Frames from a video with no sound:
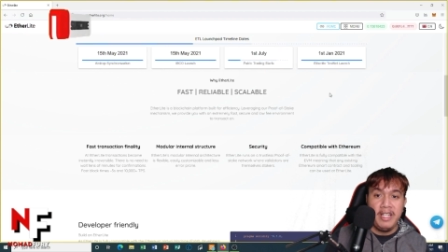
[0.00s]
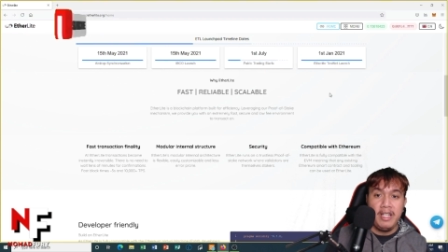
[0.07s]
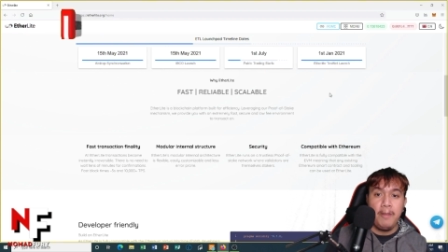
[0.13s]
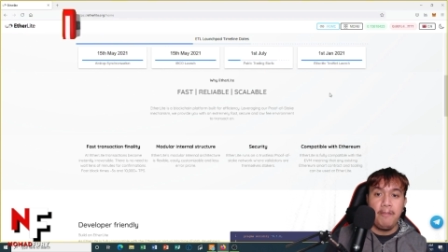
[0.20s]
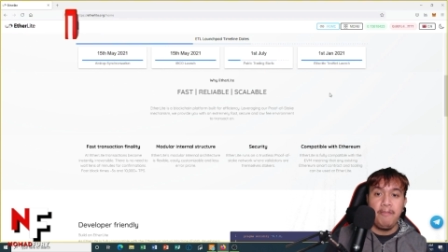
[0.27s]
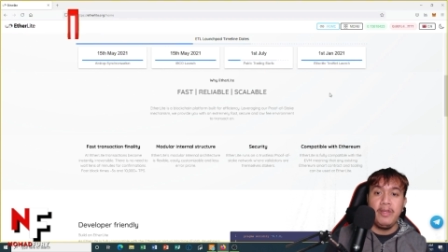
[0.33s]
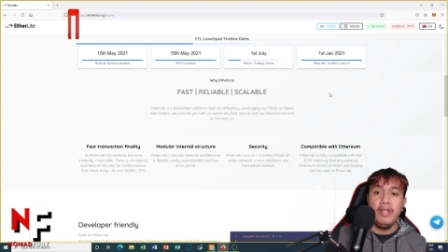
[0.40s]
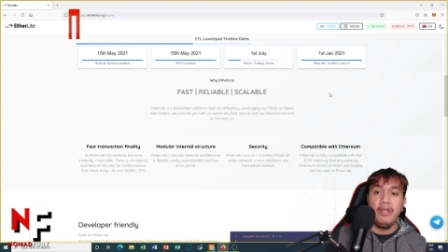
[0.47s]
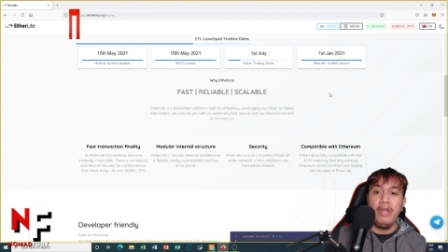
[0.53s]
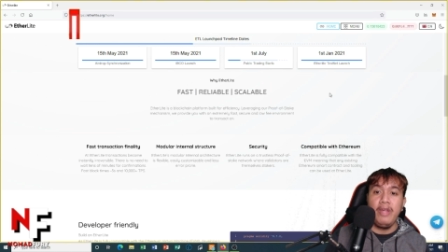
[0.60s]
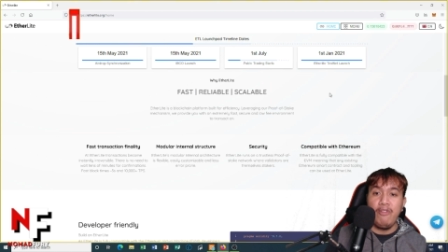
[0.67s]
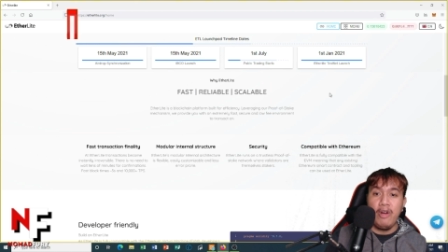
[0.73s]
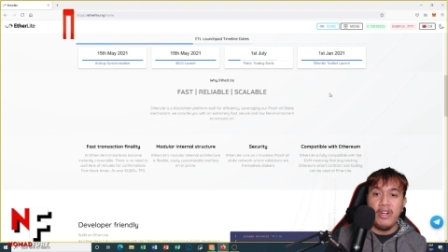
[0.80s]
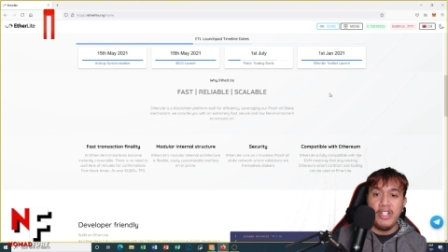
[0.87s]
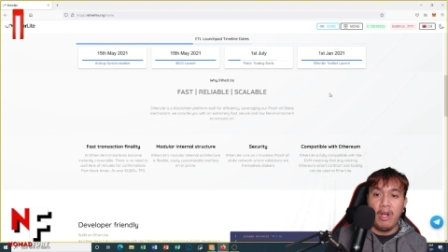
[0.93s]
leveraging
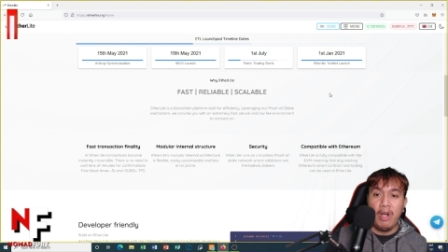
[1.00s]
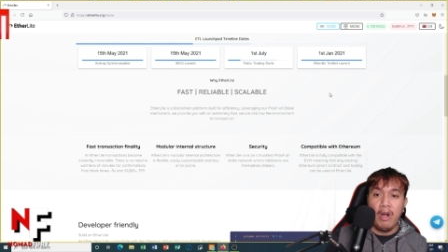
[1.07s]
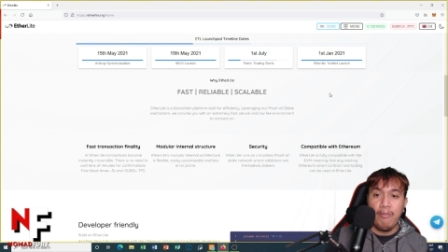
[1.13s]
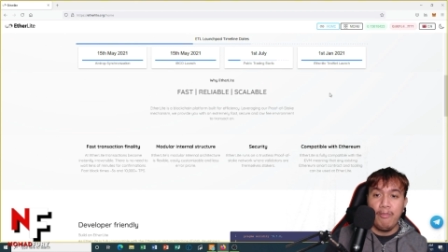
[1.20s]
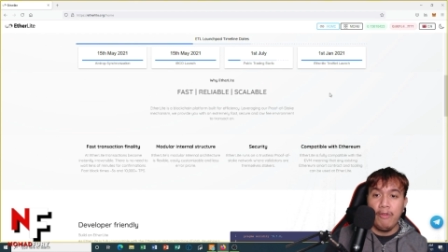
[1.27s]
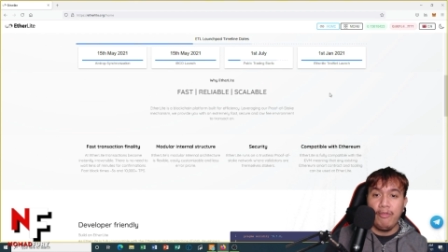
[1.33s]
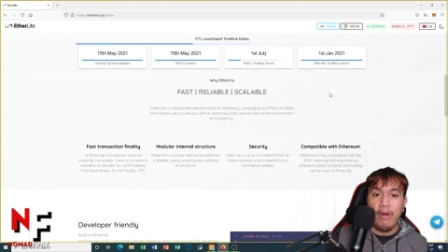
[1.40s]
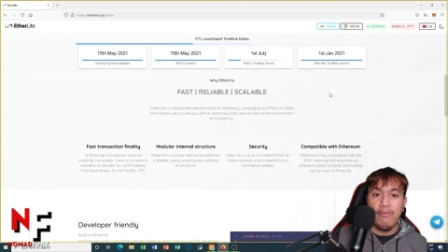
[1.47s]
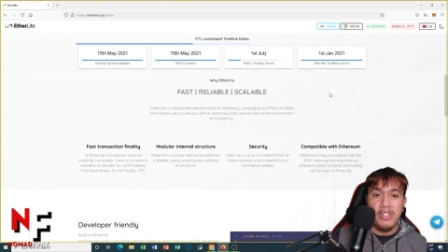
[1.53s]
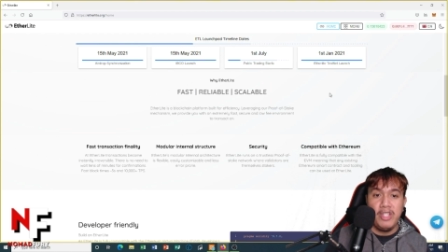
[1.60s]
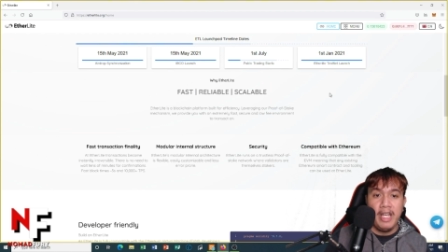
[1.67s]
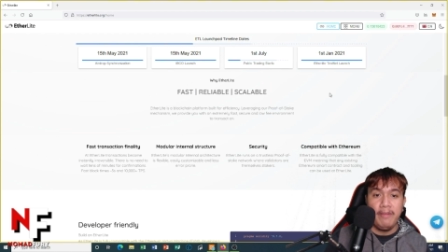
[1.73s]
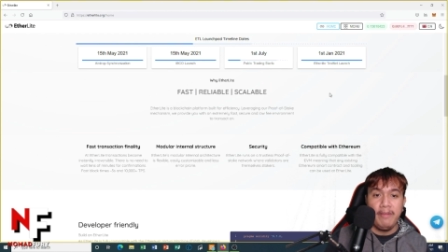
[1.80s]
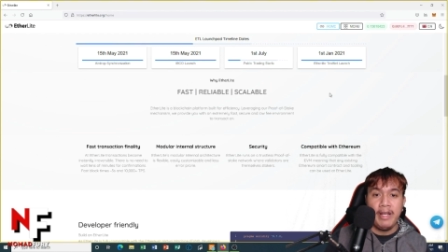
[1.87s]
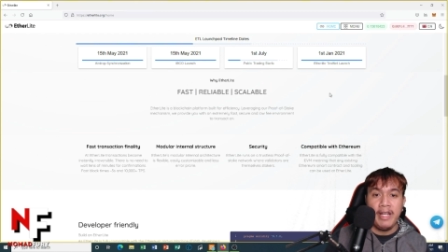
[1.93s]
our proof of stake
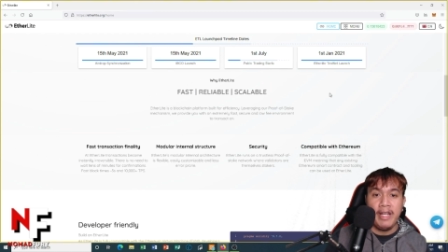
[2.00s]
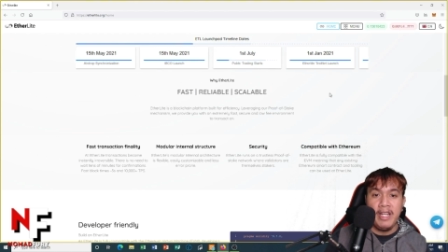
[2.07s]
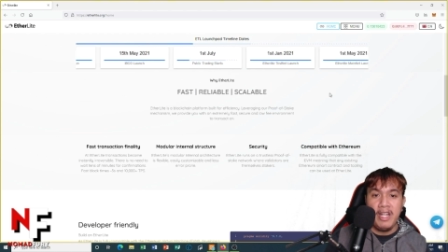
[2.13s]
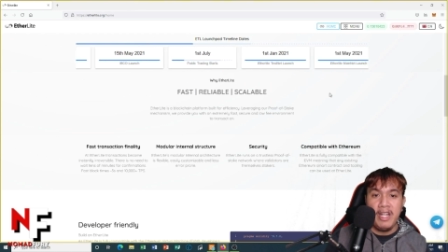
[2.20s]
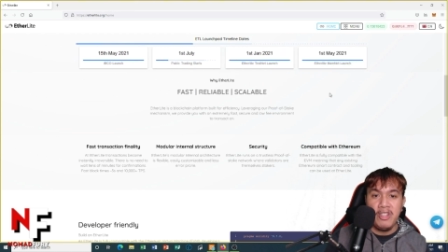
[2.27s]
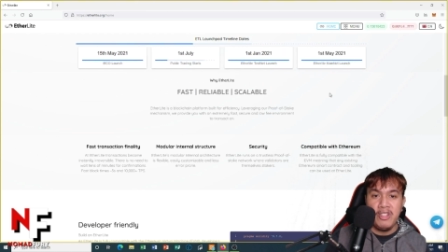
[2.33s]
mechanism,